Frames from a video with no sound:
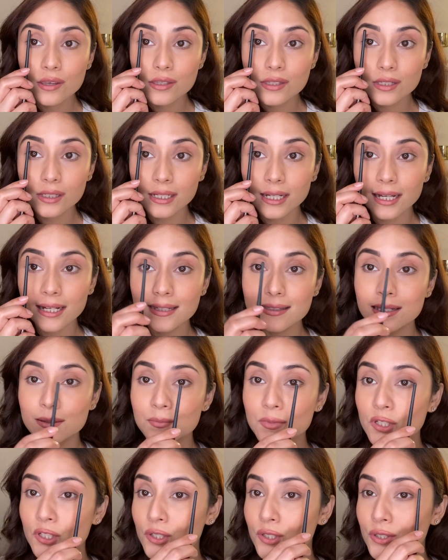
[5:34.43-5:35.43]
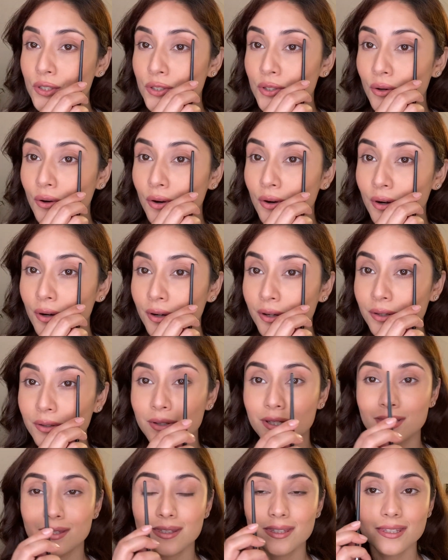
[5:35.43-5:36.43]
So guys, I'm sure
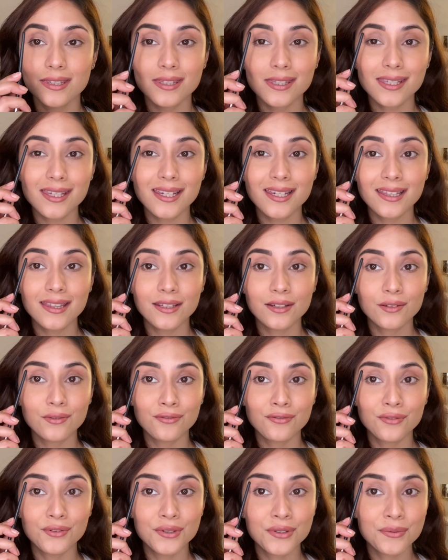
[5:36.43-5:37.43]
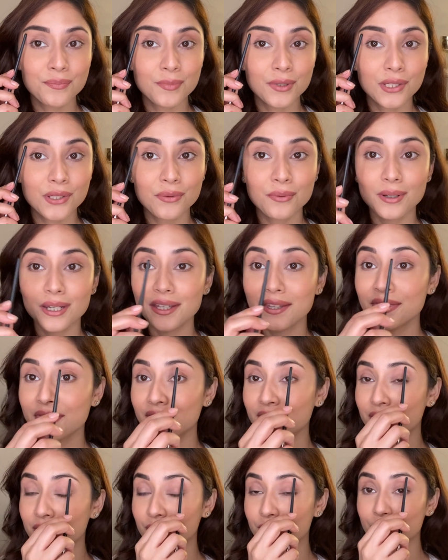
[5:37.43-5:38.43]
you can see the difference
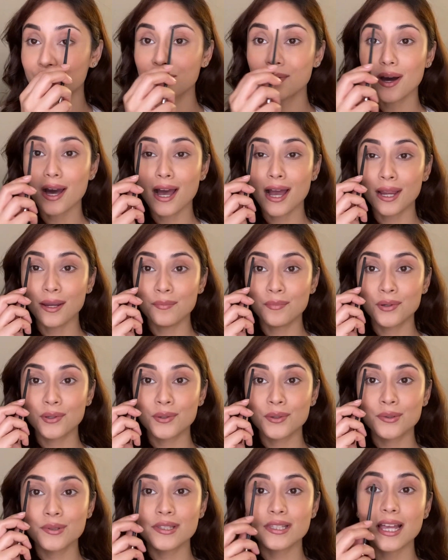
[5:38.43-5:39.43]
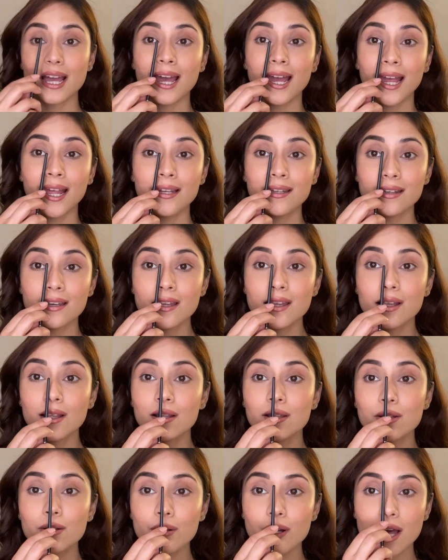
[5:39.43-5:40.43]
between the two eyebrows, and
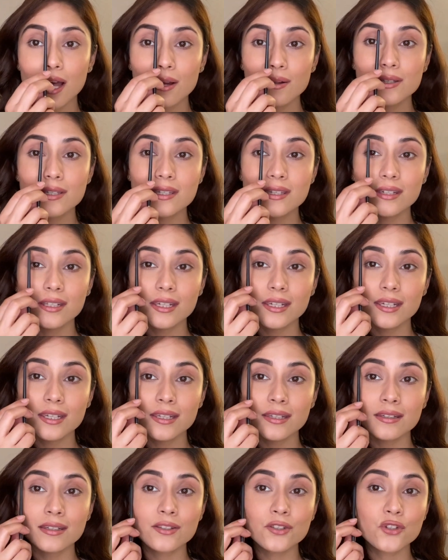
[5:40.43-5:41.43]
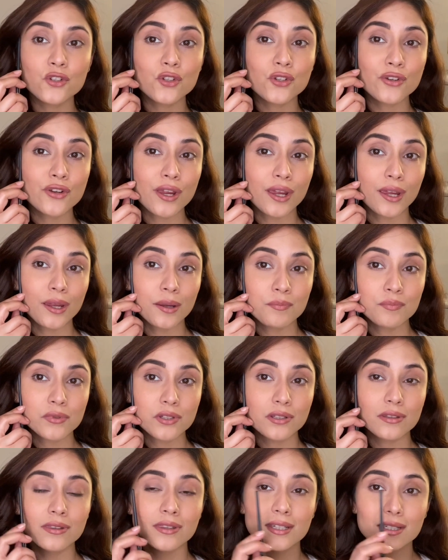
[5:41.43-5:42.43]
look how neat and
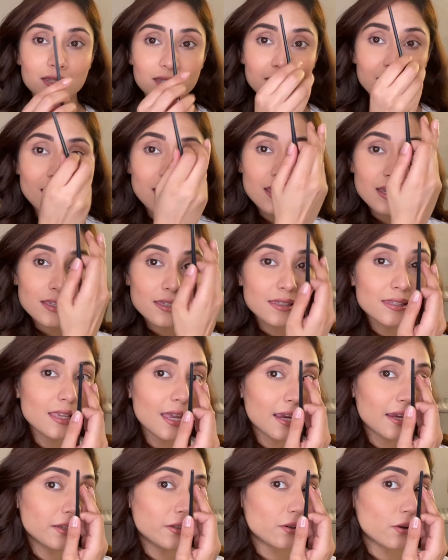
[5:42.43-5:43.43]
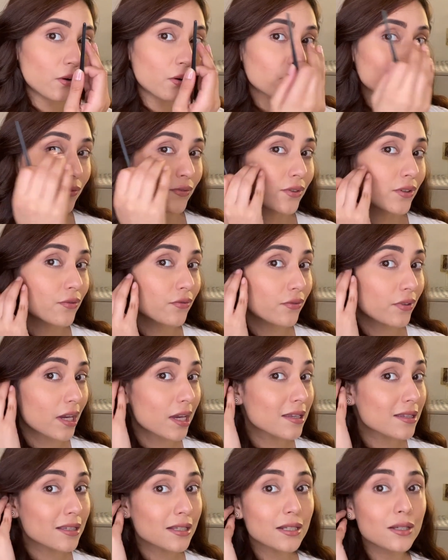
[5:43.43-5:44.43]
shaped this side of the
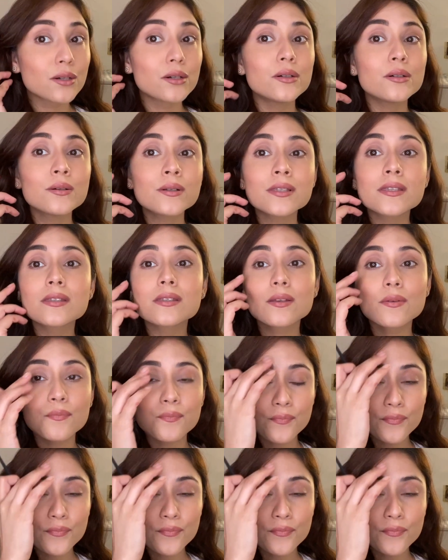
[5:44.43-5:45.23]
face looks